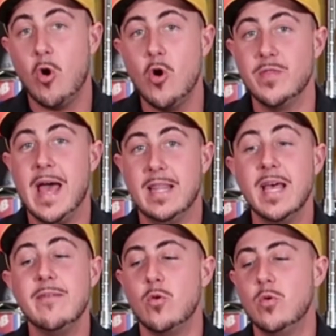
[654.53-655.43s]
on that
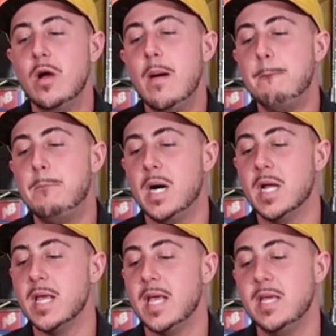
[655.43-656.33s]
level,
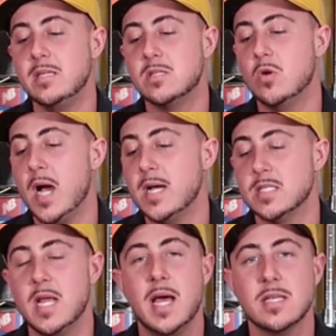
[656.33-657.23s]
but he still
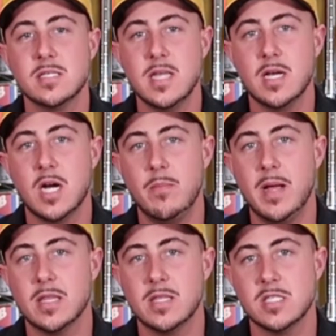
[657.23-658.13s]
hasn't had a sneaker come
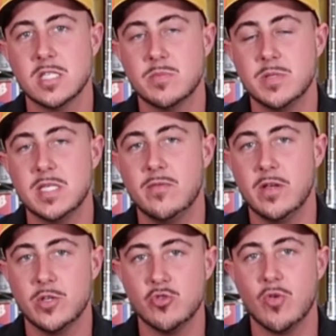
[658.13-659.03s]
out that's a
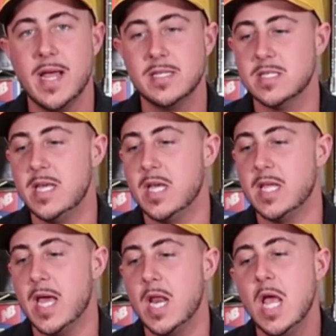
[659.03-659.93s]
specific Drake sneaker
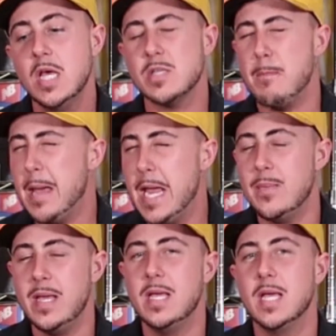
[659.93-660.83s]
yet. So
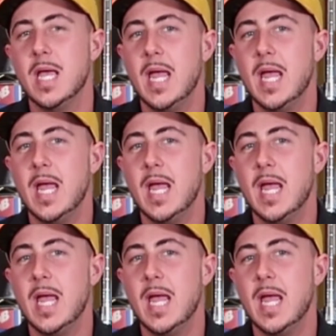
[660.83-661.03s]
maybe